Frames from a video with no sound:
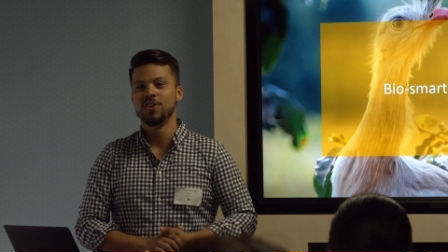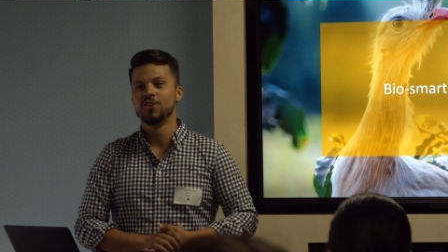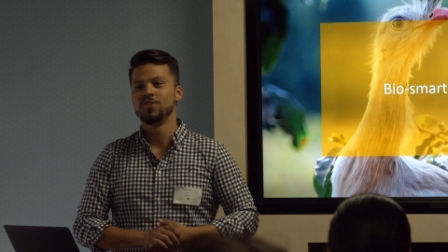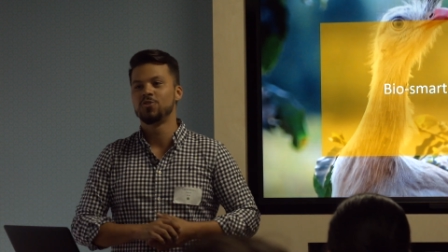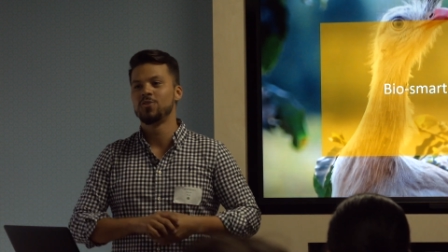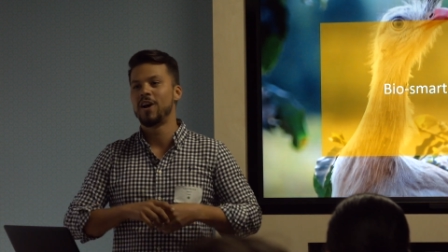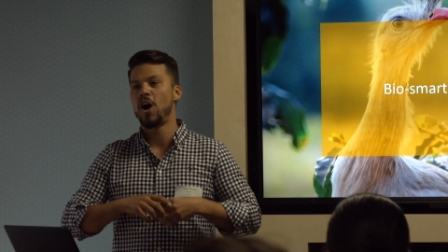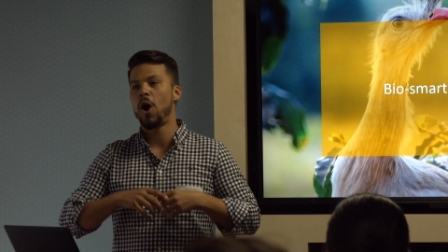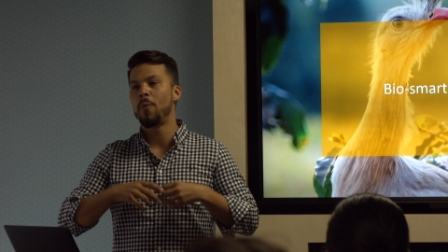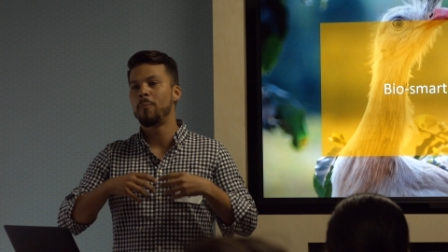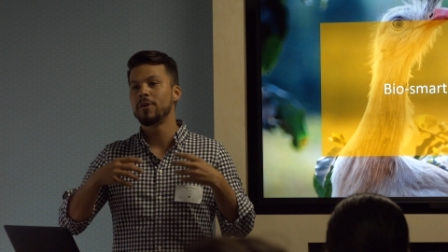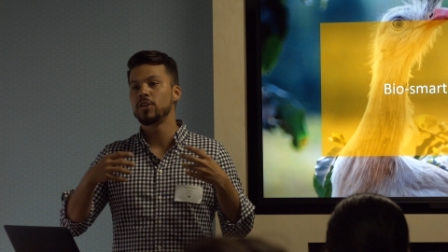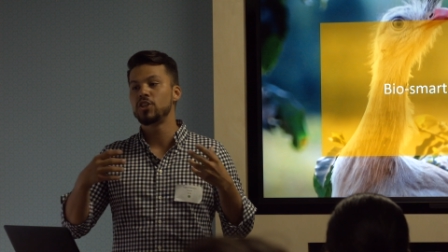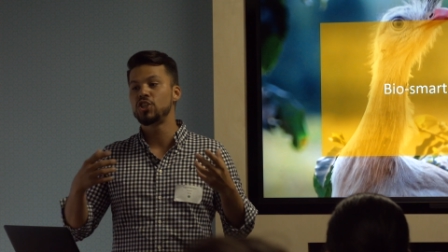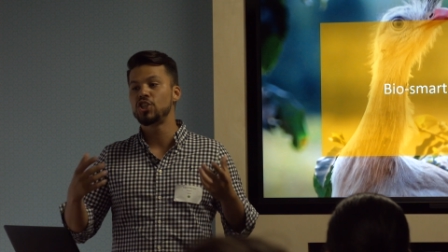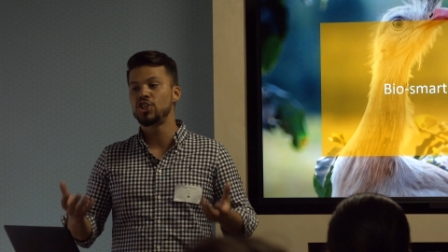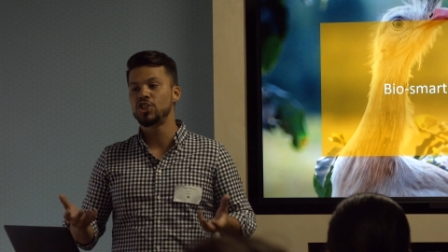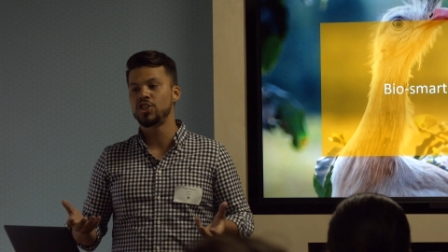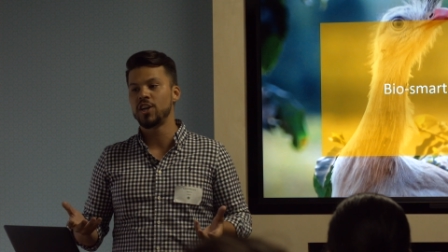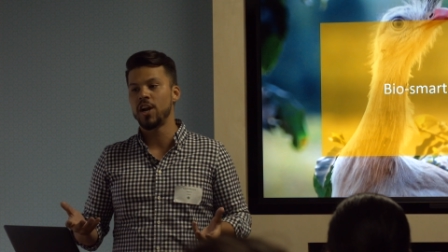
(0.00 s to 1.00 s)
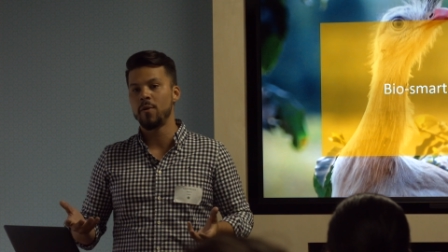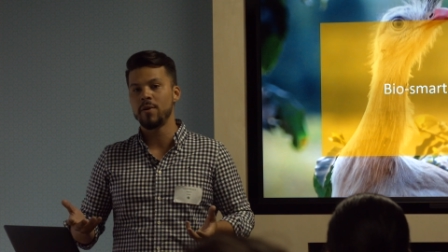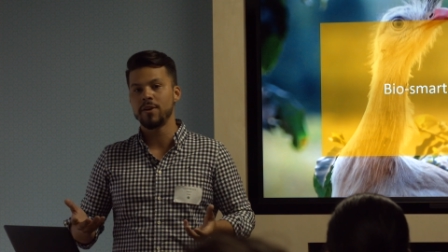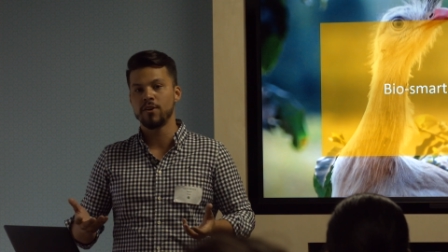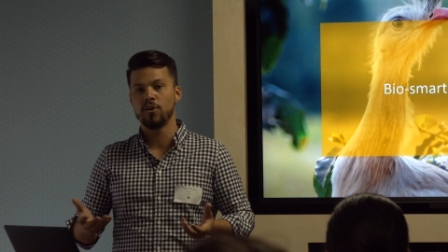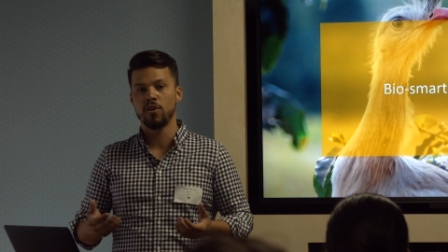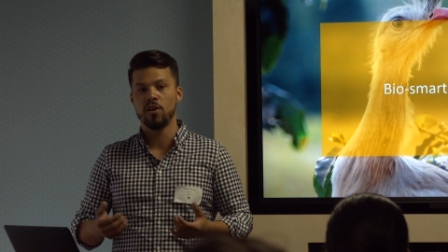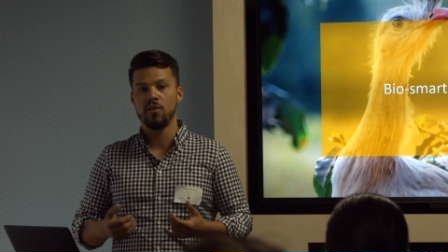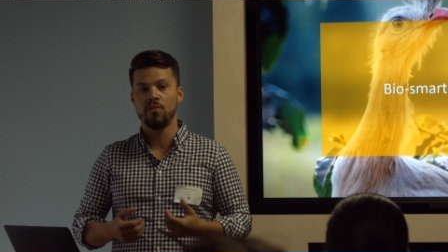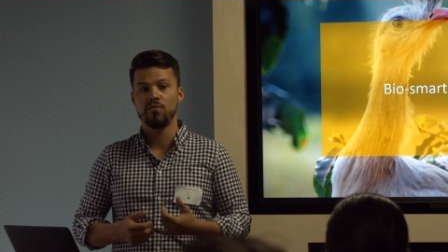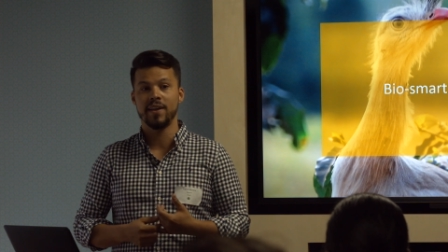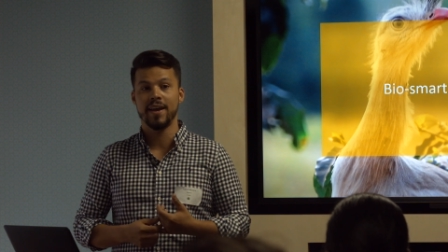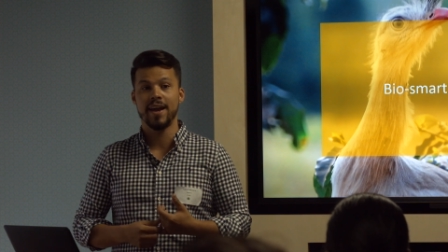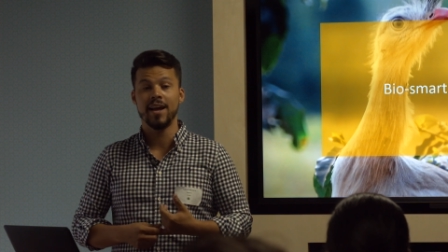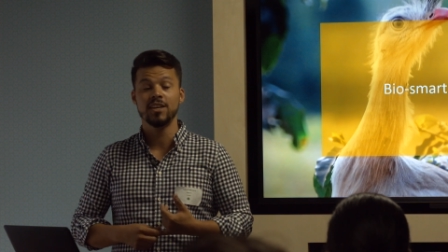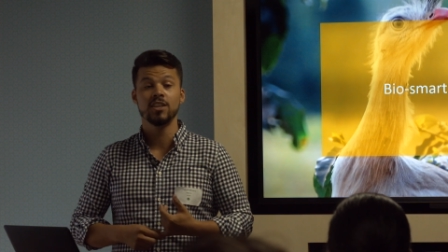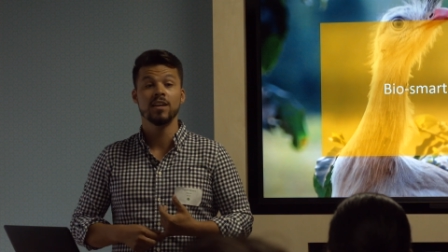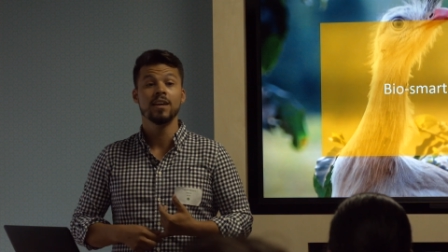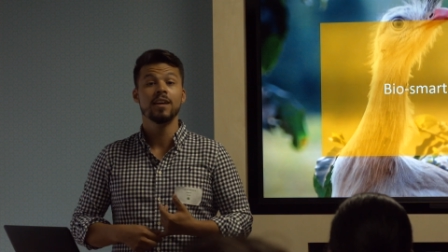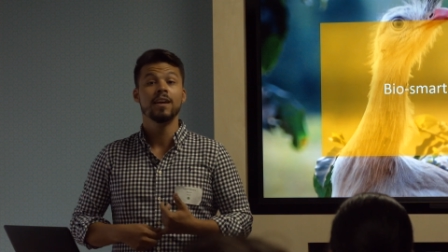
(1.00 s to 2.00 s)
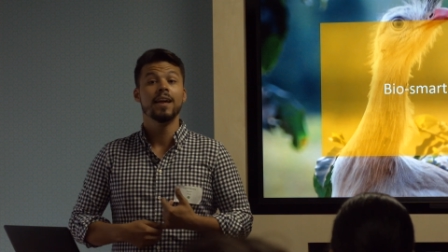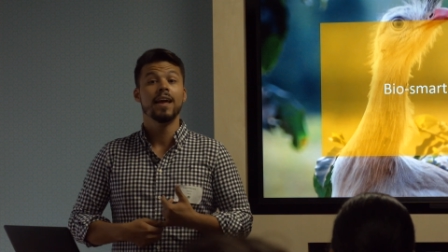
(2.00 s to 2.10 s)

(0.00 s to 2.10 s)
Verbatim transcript: to help us sharing all of that.